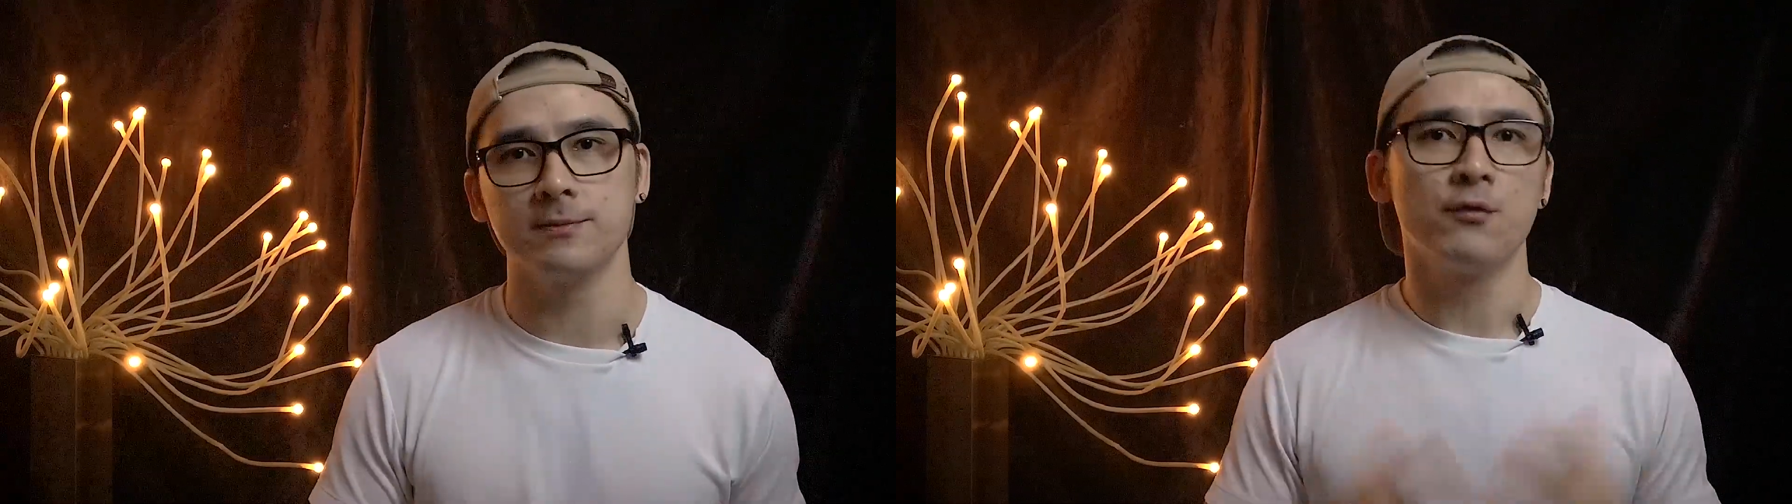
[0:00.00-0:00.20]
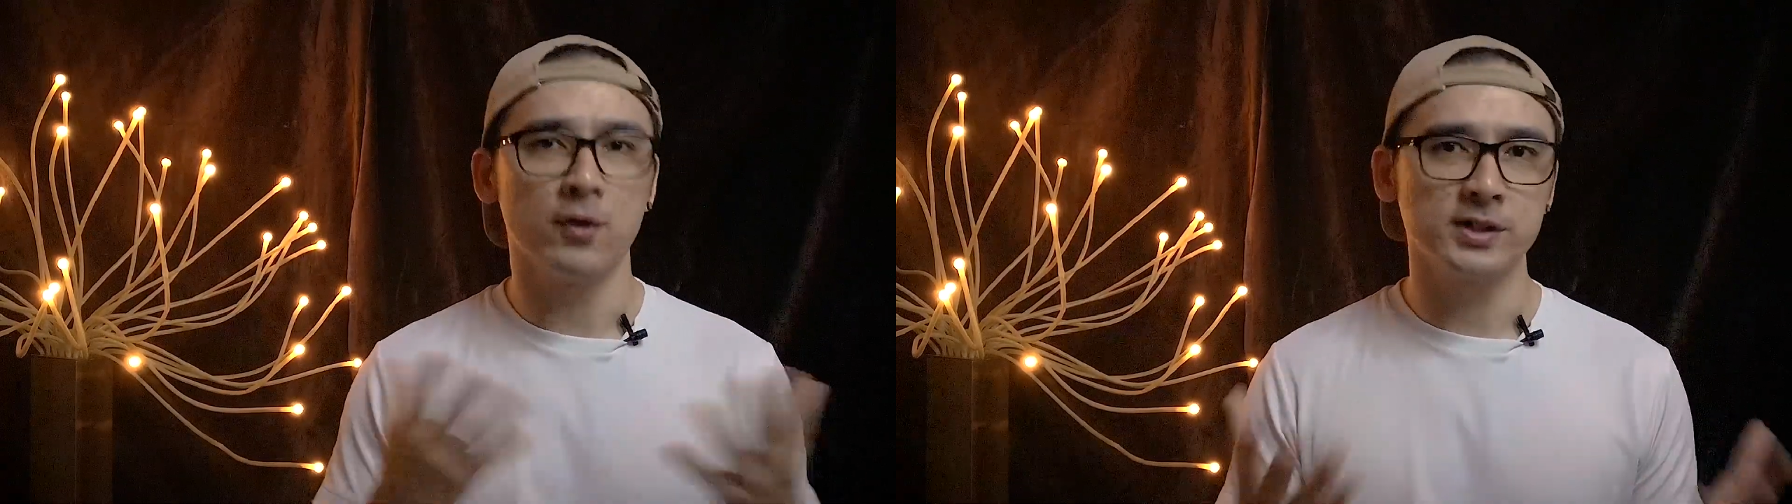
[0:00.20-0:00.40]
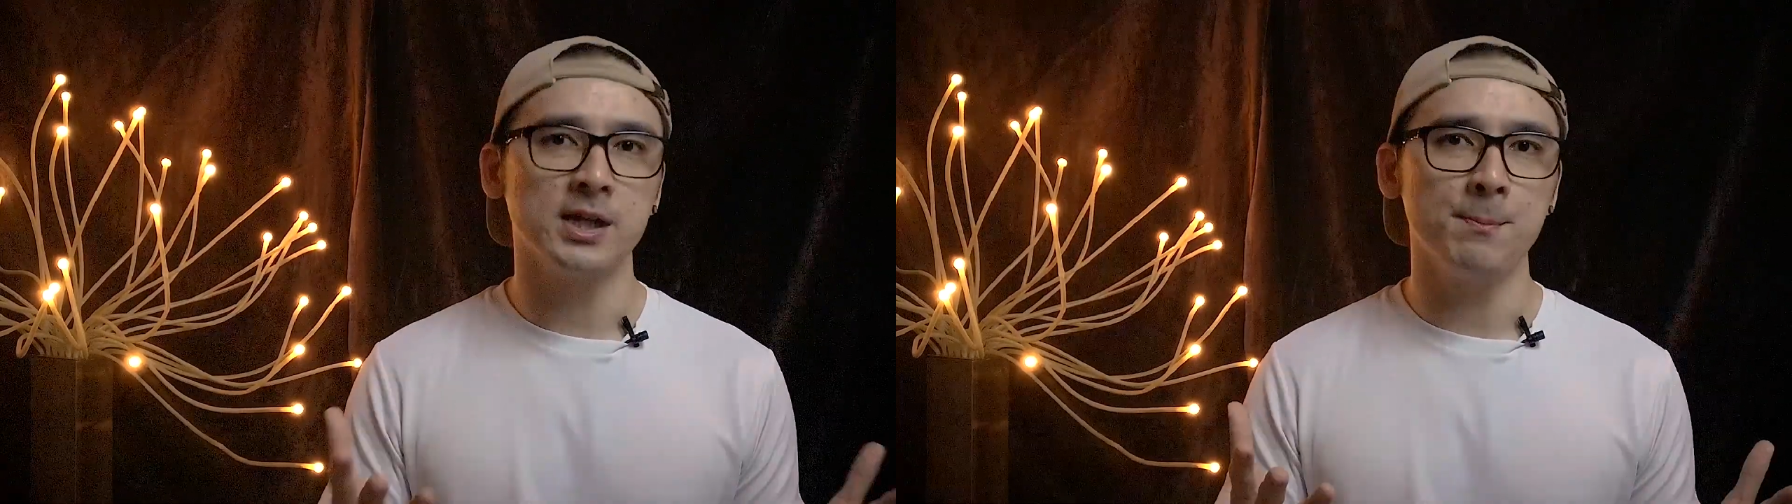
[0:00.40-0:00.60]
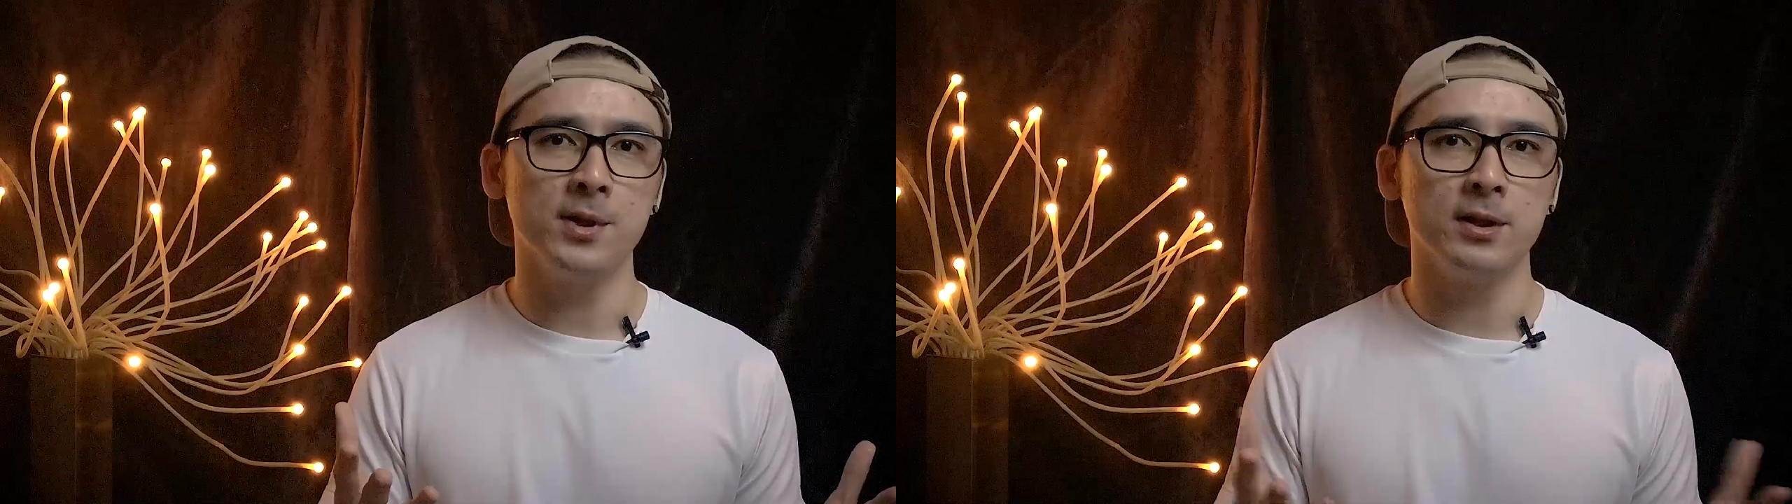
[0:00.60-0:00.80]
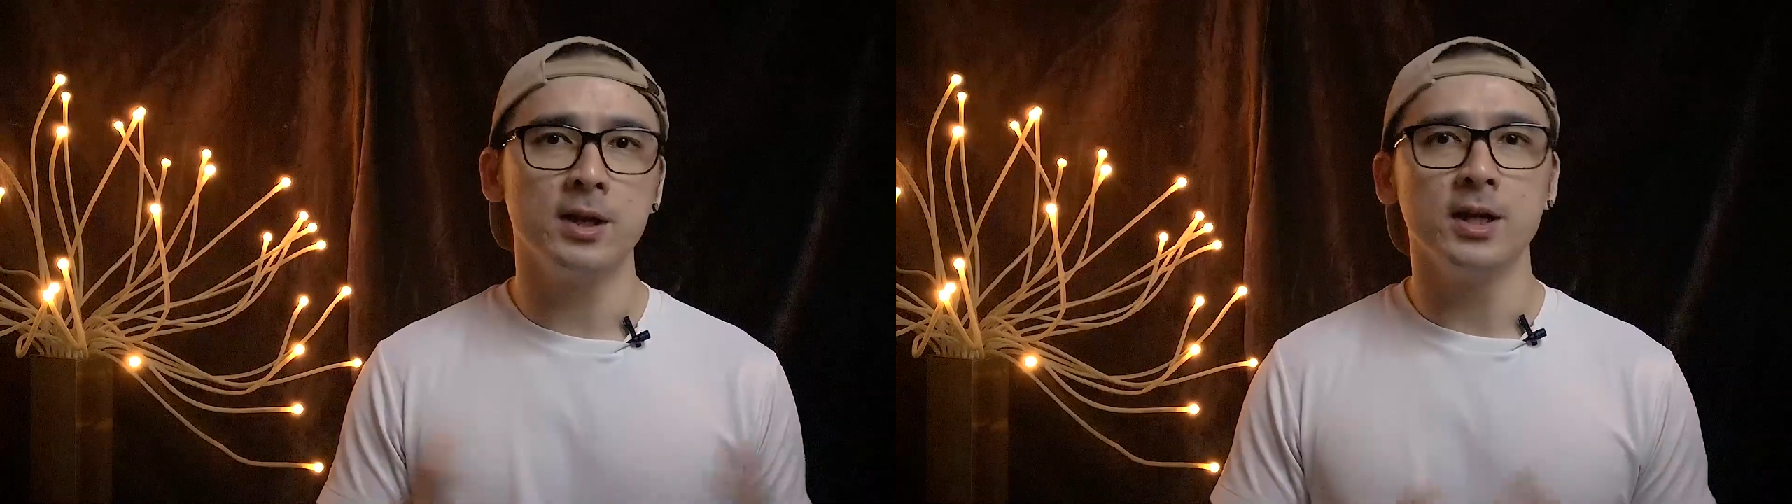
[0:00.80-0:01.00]
For
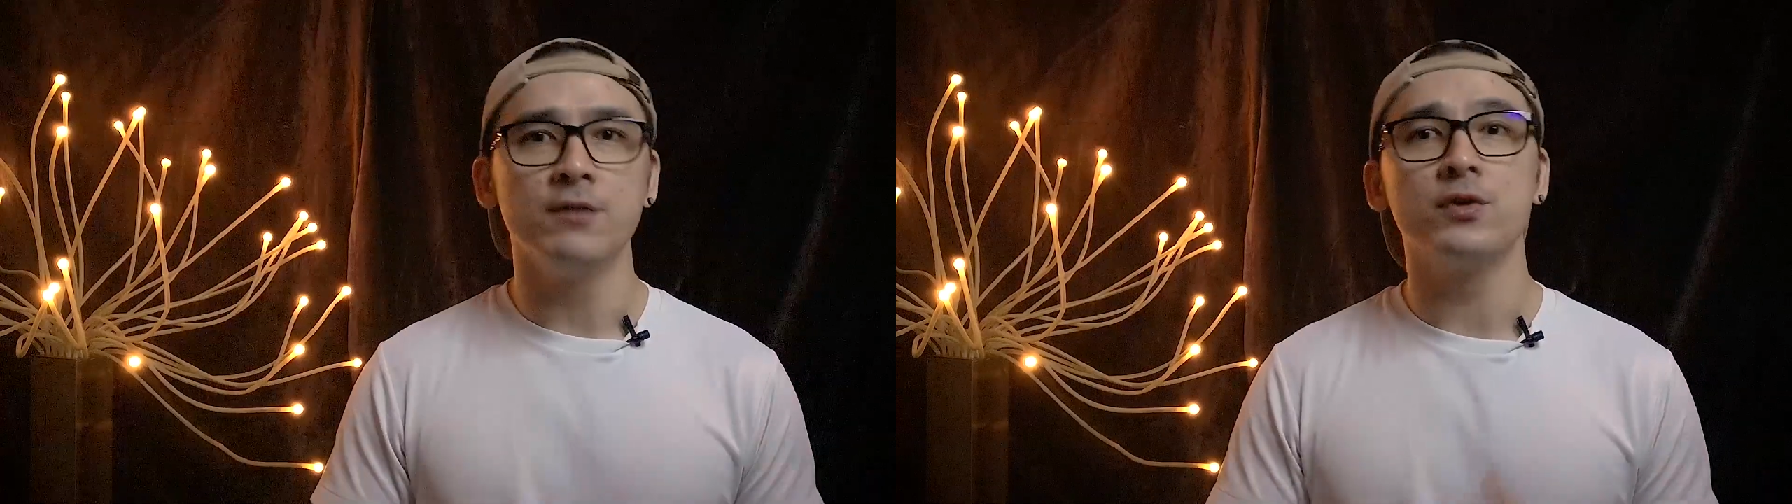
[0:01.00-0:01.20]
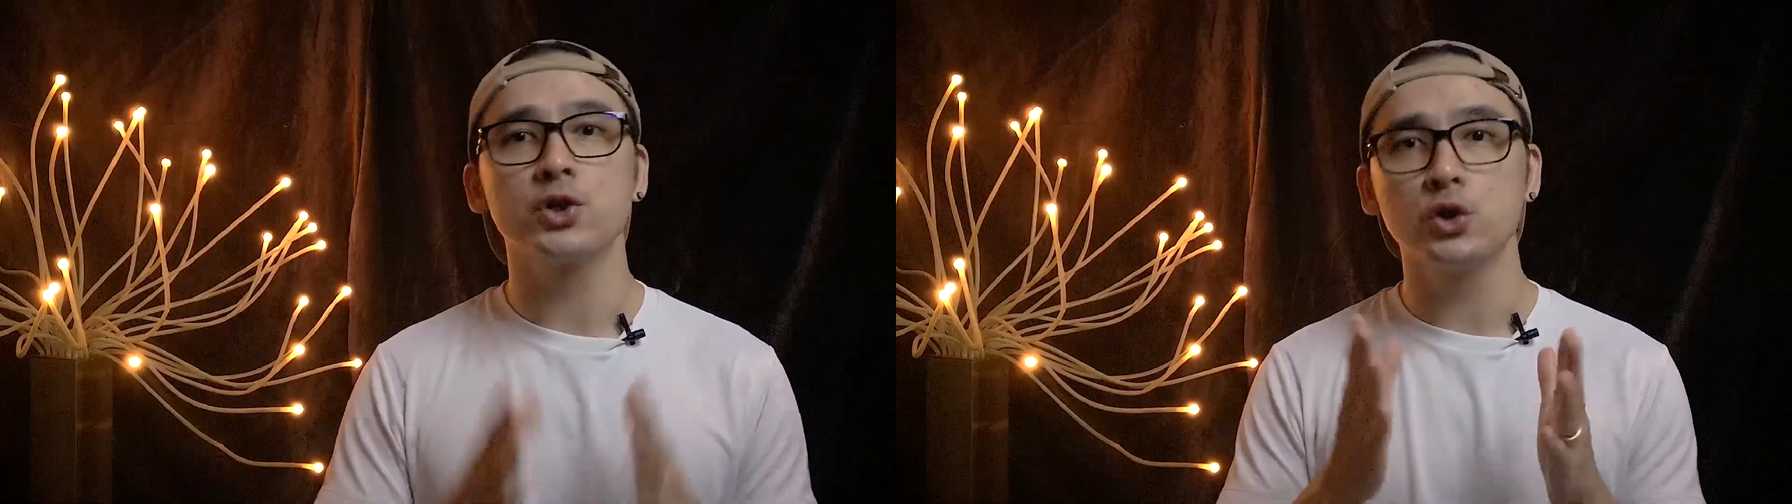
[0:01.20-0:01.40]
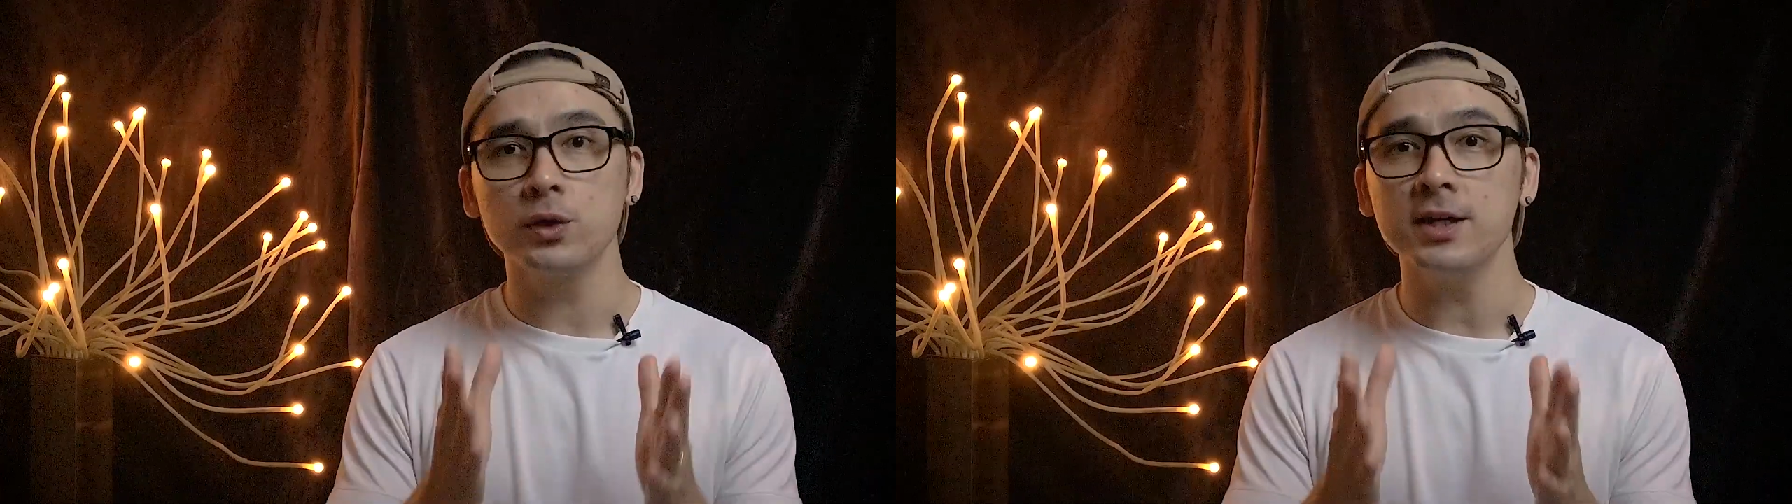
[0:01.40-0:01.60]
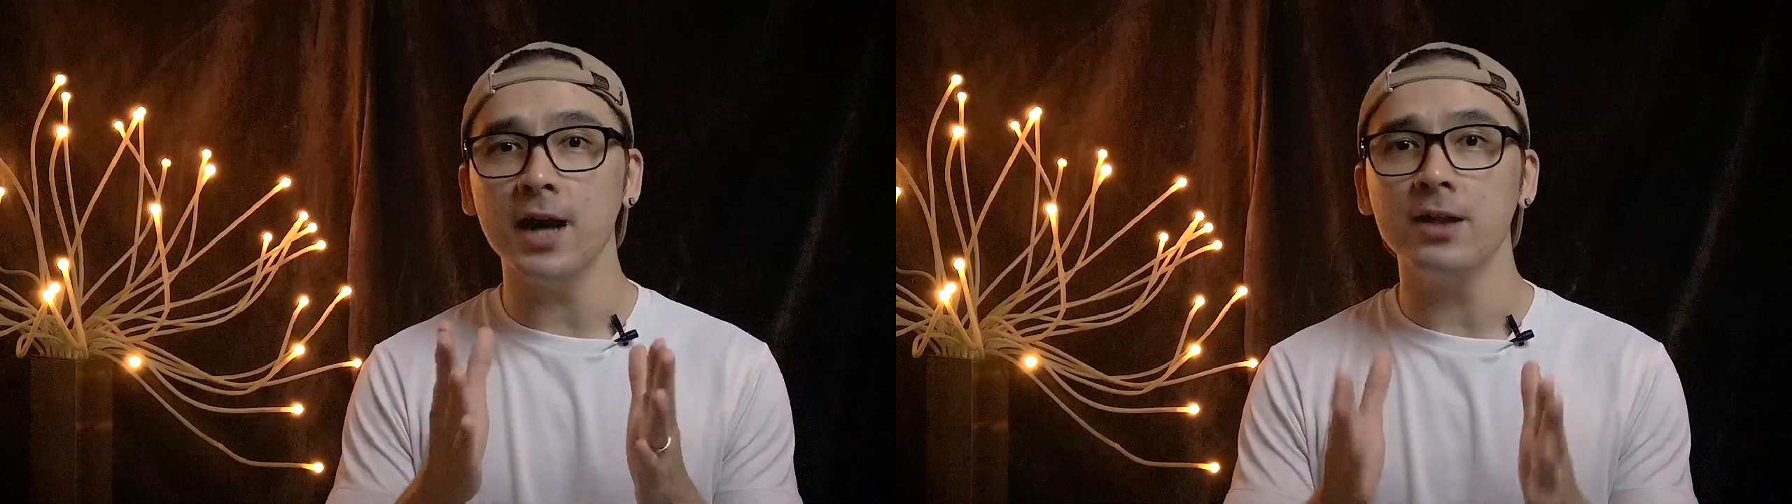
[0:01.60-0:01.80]
example, if you're shooting